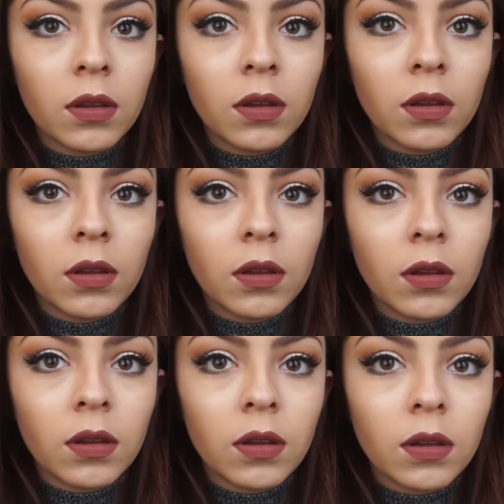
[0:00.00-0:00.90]

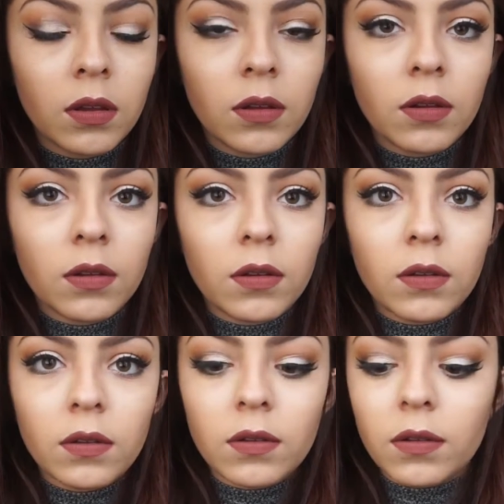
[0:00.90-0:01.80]

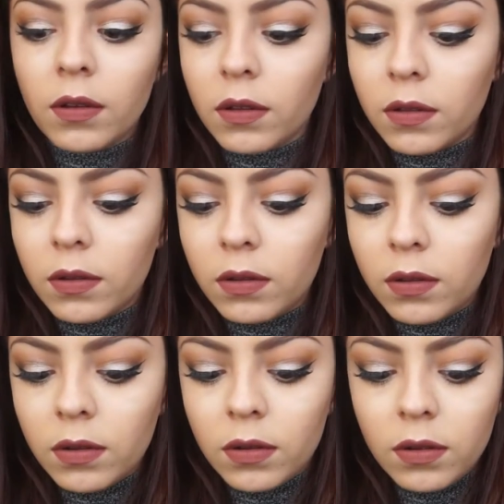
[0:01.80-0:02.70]

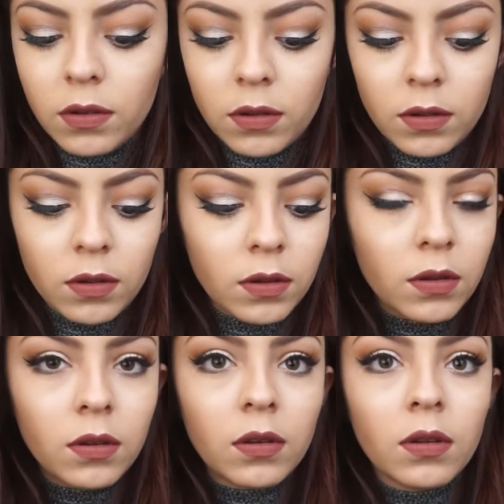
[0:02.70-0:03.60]

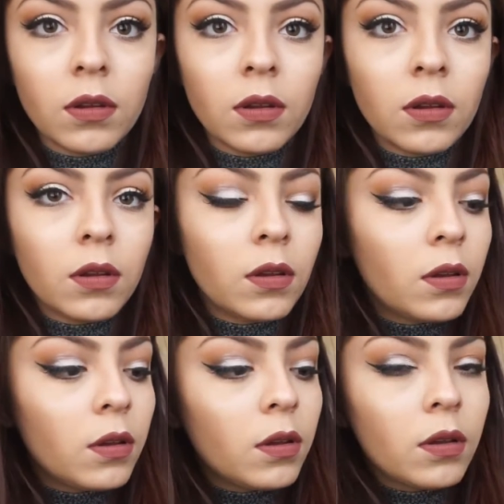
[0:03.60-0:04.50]

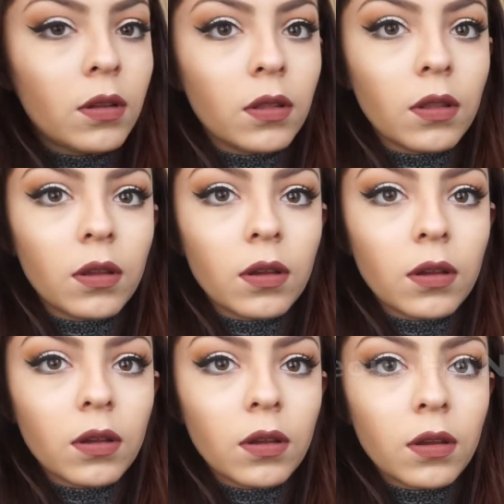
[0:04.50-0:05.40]

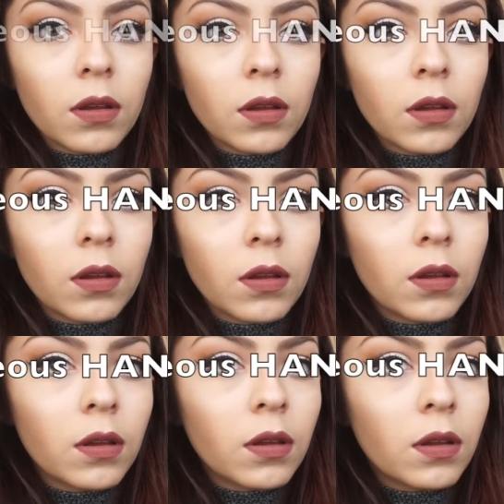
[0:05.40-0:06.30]

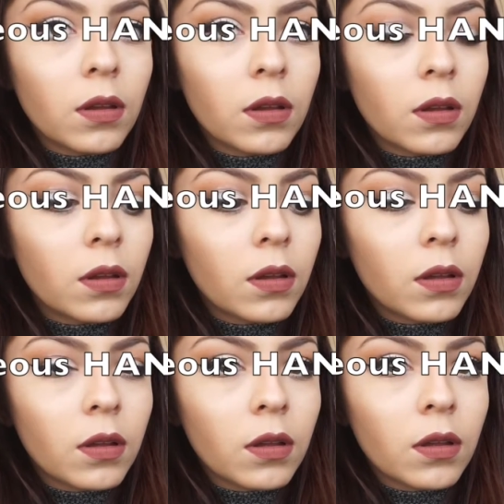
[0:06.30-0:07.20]

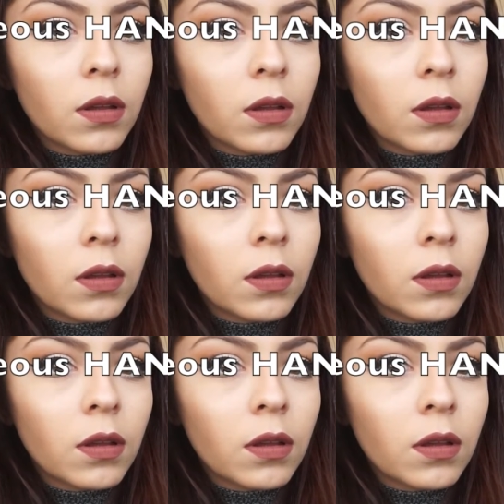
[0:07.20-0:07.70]
[no speech]